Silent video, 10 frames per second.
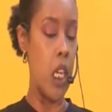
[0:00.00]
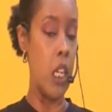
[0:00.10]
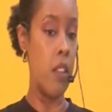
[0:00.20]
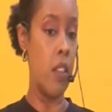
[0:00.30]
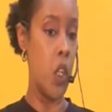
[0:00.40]

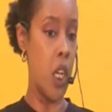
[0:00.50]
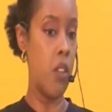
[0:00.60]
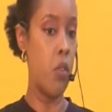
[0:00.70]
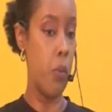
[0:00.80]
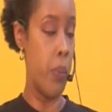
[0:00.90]
it is a
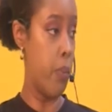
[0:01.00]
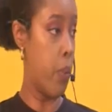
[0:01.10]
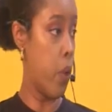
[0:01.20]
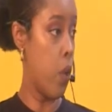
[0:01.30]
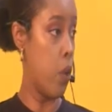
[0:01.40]
chance for
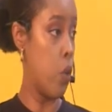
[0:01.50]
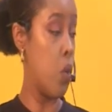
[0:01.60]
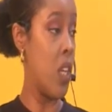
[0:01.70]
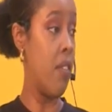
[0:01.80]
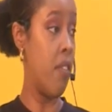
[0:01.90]
people
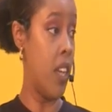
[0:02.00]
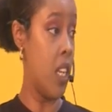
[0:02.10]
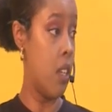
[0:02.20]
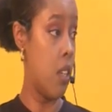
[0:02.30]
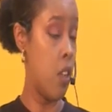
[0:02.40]
to
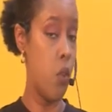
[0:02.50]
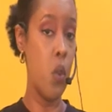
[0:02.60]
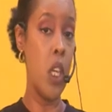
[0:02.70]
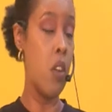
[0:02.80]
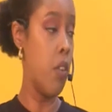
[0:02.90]
invent,
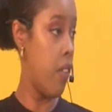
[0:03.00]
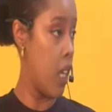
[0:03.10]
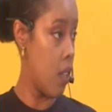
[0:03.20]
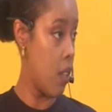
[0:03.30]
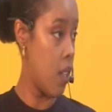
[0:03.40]
to
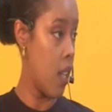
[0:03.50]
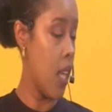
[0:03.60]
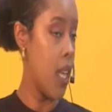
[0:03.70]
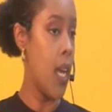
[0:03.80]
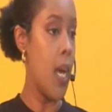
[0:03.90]
innovate,
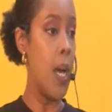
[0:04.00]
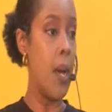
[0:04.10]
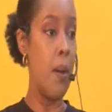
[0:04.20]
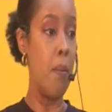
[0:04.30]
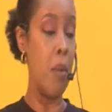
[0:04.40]

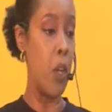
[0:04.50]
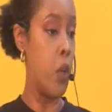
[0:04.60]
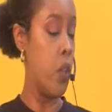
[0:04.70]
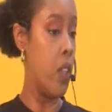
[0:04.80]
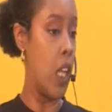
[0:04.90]

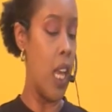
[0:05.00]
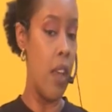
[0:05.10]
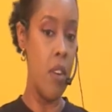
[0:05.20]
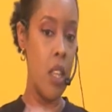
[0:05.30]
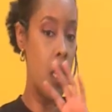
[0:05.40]
because
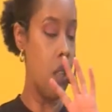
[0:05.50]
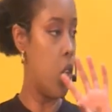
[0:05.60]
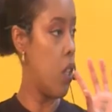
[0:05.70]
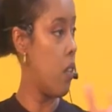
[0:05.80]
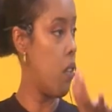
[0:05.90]
everything has
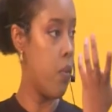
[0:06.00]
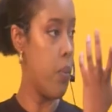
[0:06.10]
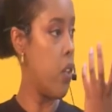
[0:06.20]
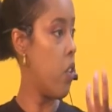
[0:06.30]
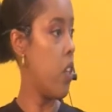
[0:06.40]
just
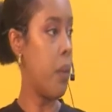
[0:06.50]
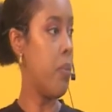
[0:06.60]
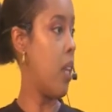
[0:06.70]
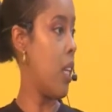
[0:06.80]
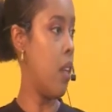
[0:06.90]
been turned
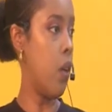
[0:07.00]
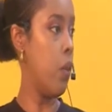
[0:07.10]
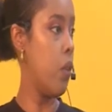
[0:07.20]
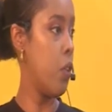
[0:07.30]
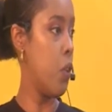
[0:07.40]
upside
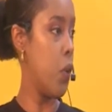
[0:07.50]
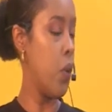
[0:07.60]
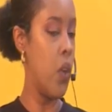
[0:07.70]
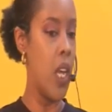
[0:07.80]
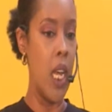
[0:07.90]
down.
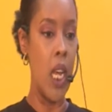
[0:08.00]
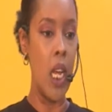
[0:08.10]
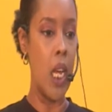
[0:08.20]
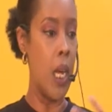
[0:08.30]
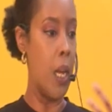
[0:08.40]

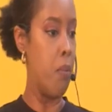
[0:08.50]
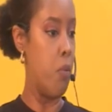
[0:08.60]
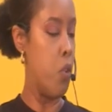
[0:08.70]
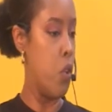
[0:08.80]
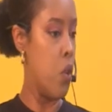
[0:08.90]

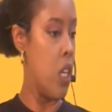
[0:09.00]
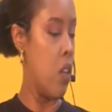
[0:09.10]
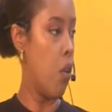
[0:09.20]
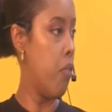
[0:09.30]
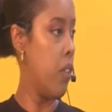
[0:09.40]
Do you
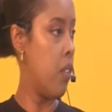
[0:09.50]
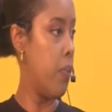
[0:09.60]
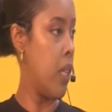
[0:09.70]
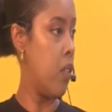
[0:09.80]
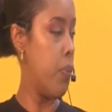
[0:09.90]
need office
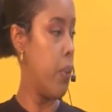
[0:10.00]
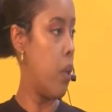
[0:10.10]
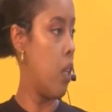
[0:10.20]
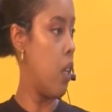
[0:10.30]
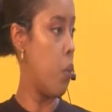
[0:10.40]
space?
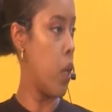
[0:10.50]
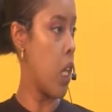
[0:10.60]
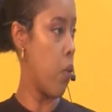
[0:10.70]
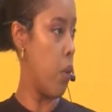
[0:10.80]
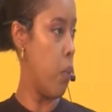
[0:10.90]
People are now
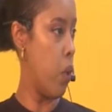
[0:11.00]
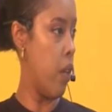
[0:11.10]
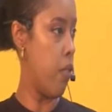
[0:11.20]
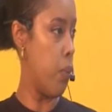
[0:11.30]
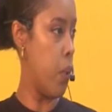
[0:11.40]
working
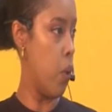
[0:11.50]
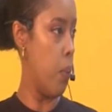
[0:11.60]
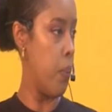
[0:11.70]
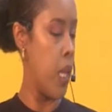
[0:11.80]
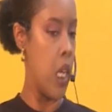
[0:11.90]
remotely from
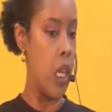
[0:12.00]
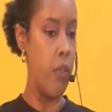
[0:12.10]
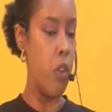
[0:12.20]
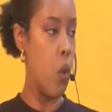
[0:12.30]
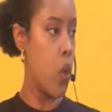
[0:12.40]
home.
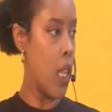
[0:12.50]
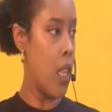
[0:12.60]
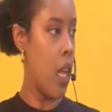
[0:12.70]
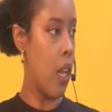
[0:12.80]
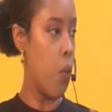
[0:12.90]
If you look
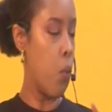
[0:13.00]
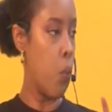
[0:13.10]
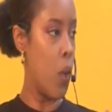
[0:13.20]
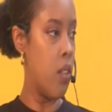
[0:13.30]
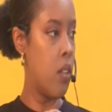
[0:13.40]
at that,
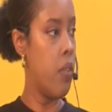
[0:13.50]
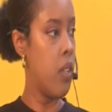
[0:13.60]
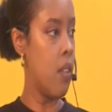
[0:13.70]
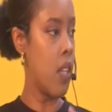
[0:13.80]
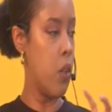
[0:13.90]
what
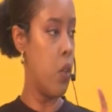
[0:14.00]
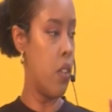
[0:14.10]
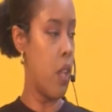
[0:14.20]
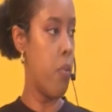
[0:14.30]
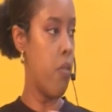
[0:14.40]
services can you
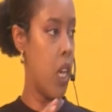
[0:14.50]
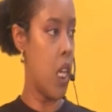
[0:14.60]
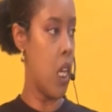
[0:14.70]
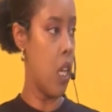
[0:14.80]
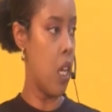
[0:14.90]
start
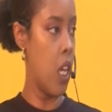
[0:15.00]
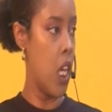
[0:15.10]
providing